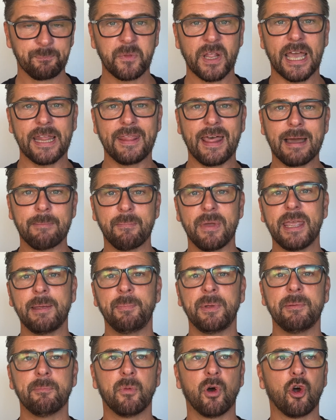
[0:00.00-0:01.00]
And that may
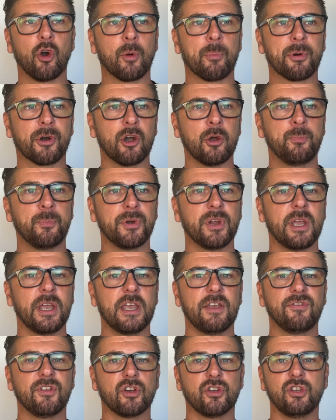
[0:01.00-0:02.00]
be more appropriate
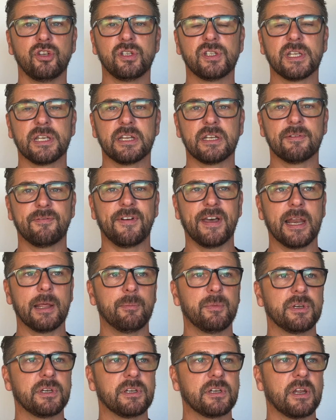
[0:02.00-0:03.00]
if you're using a
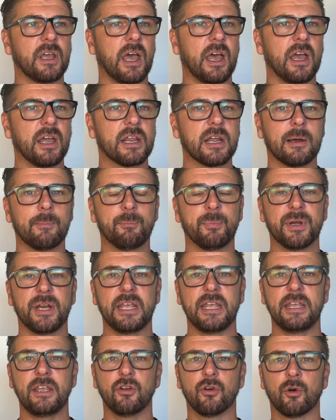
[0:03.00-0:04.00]
development
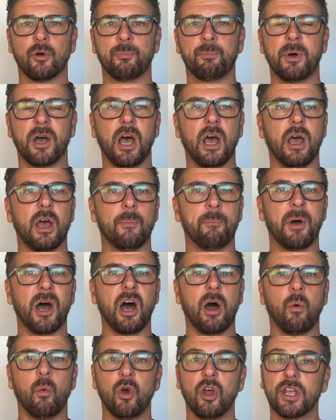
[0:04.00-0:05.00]
company, you're
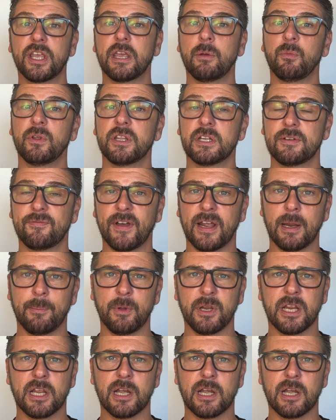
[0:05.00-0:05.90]
part working with the development